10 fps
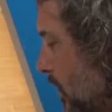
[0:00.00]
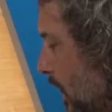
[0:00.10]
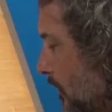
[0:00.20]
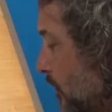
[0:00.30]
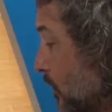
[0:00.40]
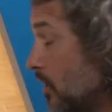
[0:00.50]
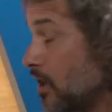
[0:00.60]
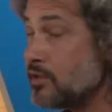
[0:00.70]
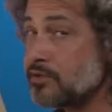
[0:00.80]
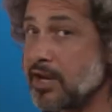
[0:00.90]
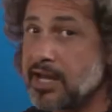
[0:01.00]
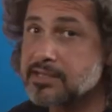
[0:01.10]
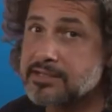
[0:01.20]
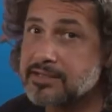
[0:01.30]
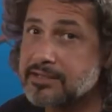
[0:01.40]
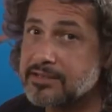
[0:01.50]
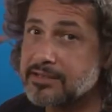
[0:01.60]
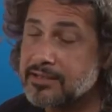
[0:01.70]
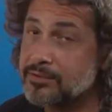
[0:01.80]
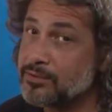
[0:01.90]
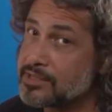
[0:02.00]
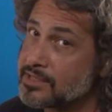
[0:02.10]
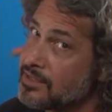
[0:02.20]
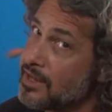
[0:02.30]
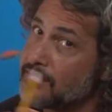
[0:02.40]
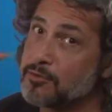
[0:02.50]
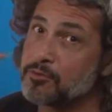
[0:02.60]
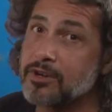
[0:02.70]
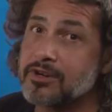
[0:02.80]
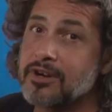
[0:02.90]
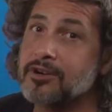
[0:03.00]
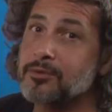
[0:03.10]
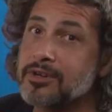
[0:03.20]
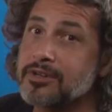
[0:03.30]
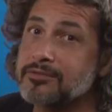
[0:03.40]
and the contrast, which is another important art word.